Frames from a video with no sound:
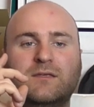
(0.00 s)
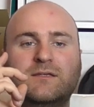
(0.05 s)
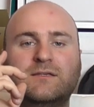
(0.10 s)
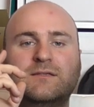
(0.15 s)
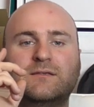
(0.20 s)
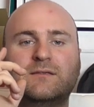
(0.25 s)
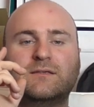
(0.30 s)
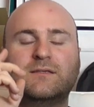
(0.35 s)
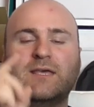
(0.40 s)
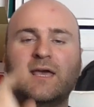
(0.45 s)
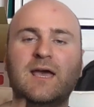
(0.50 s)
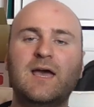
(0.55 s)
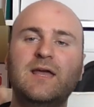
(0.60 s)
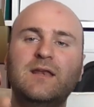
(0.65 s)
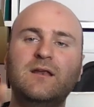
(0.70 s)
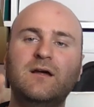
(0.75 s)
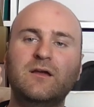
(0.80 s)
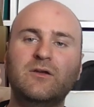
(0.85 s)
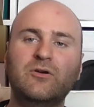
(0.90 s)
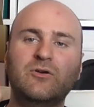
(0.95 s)
can
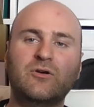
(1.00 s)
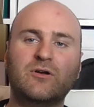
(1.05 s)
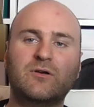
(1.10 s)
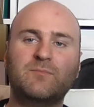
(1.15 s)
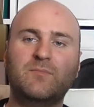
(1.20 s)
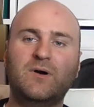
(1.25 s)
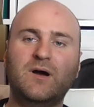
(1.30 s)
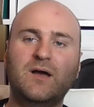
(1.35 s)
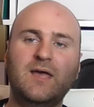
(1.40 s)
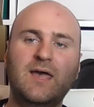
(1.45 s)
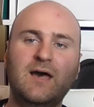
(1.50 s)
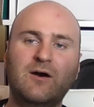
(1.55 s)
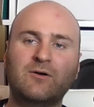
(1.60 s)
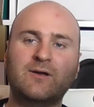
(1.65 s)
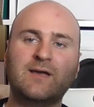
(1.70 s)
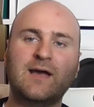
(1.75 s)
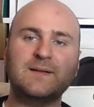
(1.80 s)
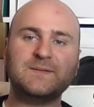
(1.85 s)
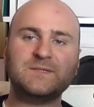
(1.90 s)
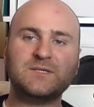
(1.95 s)
I hook my
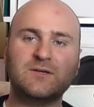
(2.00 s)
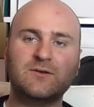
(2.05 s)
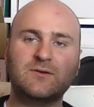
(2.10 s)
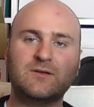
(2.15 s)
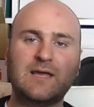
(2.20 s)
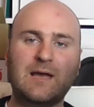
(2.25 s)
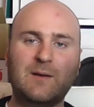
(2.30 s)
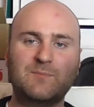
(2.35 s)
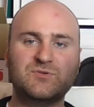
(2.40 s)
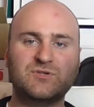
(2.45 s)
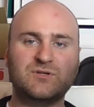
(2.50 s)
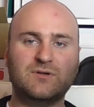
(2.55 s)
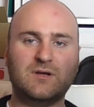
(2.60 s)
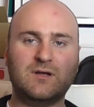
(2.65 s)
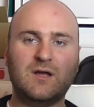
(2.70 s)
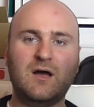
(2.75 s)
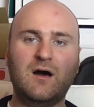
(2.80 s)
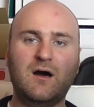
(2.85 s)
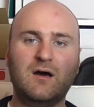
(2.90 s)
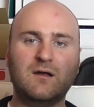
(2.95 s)
Elgato capture
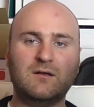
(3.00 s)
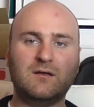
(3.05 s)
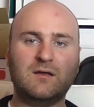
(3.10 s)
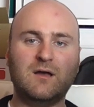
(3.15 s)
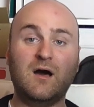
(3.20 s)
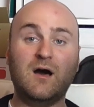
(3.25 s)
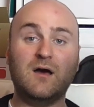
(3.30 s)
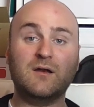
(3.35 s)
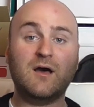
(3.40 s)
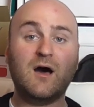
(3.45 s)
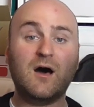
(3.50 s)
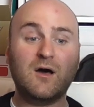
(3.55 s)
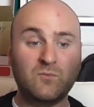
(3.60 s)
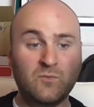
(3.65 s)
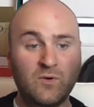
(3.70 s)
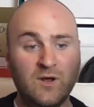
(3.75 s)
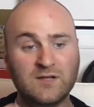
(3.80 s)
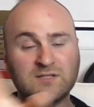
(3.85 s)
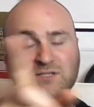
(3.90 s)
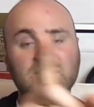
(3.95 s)
card
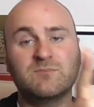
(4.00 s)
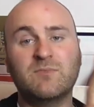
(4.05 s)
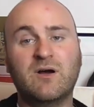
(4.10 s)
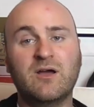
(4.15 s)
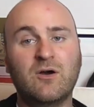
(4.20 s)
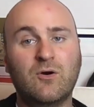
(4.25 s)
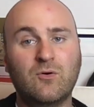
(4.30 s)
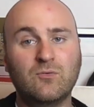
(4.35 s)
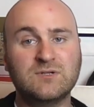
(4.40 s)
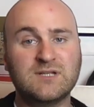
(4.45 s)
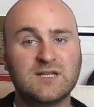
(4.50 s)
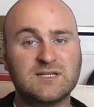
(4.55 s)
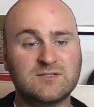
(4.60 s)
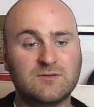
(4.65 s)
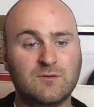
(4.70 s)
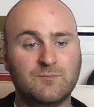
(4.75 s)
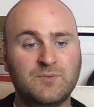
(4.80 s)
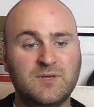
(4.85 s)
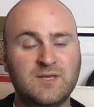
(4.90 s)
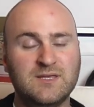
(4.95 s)
hardware to my old
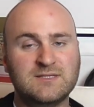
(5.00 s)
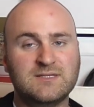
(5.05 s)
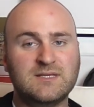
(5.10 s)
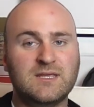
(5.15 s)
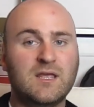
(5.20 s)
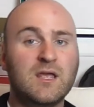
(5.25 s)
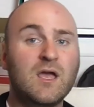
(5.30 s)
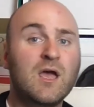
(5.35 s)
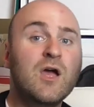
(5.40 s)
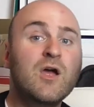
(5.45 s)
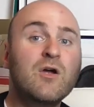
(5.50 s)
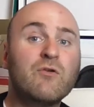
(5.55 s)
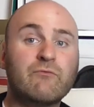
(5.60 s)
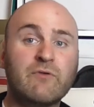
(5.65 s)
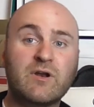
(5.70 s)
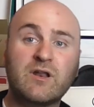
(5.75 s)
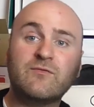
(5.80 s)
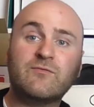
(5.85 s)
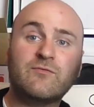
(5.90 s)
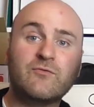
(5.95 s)
desktop PC, run
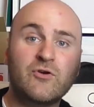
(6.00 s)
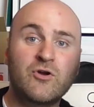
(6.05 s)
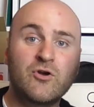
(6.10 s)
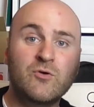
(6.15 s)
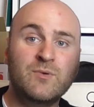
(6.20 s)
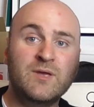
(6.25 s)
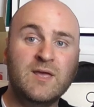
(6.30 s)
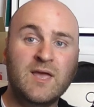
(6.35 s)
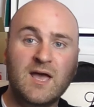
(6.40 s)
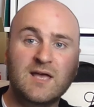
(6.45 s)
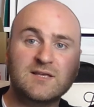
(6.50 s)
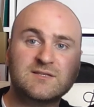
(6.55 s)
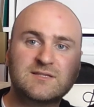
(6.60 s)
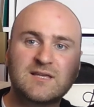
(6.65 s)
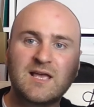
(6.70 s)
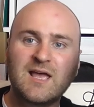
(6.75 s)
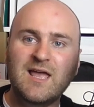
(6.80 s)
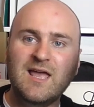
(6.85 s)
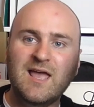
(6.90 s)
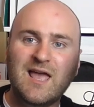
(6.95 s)
it through OBS,
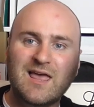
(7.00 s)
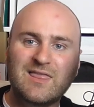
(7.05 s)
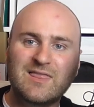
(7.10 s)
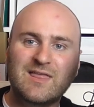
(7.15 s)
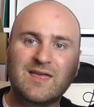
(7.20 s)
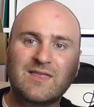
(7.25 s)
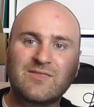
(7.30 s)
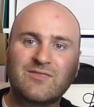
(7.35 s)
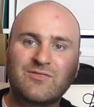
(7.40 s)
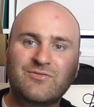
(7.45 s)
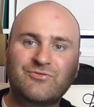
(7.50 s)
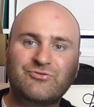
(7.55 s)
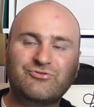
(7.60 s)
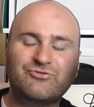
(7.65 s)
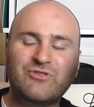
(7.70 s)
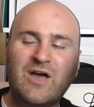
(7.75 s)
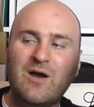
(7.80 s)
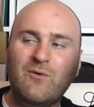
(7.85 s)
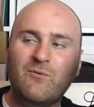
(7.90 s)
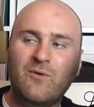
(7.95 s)
and then
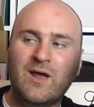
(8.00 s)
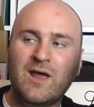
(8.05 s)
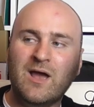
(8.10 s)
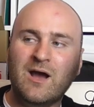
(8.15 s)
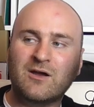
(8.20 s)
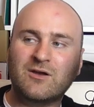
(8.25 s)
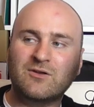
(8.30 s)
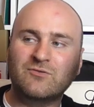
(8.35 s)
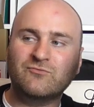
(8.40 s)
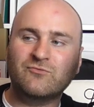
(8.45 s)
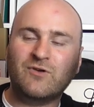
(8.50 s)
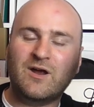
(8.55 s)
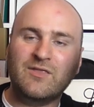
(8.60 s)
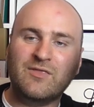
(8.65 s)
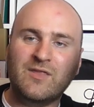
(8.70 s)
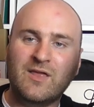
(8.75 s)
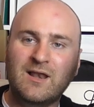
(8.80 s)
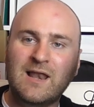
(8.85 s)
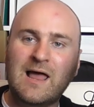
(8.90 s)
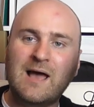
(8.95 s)
that way I can run
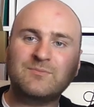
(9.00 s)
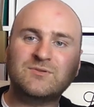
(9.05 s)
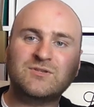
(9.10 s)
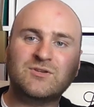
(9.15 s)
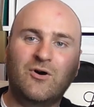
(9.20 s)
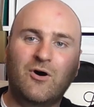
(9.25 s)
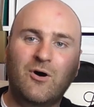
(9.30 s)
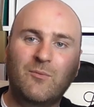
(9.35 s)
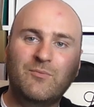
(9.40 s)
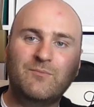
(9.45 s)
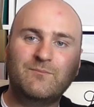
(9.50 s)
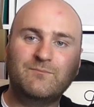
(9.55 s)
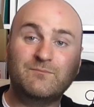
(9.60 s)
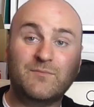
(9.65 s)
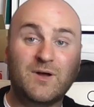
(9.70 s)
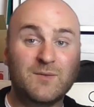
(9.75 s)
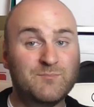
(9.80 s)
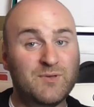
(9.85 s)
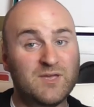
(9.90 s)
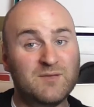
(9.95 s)
the laptop, my
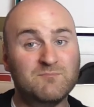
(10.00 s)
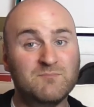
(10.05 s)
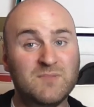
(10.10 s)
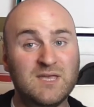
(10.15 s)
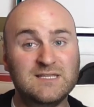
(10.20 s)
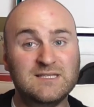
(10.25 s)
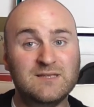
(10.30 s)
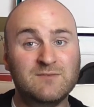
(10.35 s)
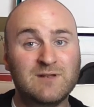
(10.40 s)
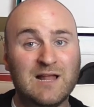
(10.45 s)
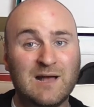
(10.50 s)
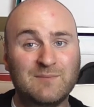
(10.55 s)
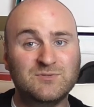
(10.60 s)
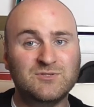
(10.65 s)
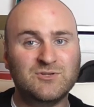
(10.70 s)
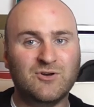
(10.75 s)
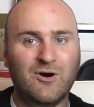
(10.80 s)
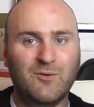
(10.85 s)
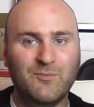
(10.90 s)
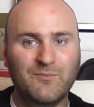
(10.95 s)
big meaty
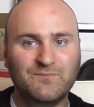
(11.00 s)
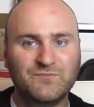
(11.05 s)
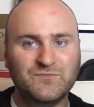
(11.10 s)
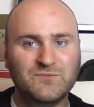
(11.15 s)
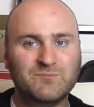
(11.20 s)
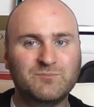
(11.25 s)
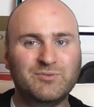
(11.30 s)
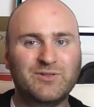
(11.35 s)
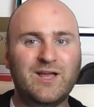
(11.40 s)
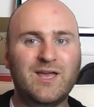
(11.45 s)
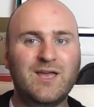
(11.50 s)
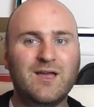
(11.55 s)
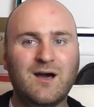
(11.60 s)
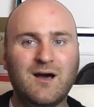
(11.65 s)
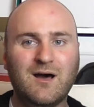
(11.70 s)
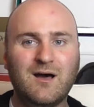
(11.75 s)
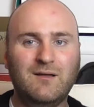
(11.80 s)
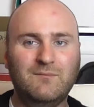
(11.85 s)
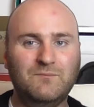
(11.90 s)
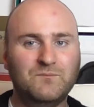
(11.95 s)
laptop, play
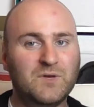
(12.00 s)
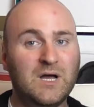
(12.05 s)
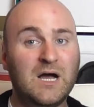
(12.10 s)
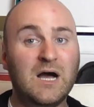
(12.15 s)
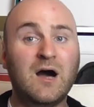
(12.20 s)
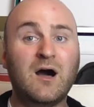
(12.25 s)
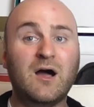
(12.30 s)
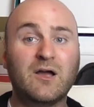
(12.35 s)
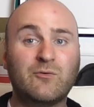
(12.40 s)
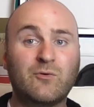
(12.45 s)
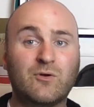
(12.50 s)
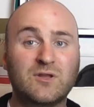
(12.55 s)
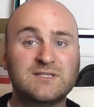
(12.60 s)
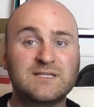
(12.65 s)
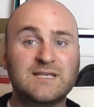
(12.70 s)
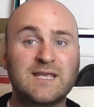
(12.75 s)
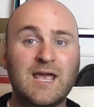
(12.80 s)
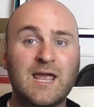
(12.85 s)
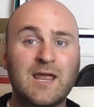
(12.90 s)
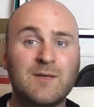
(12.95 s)
a high quality
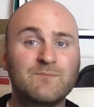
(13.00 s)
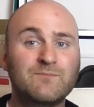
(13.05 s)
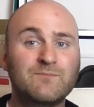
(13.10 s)
game,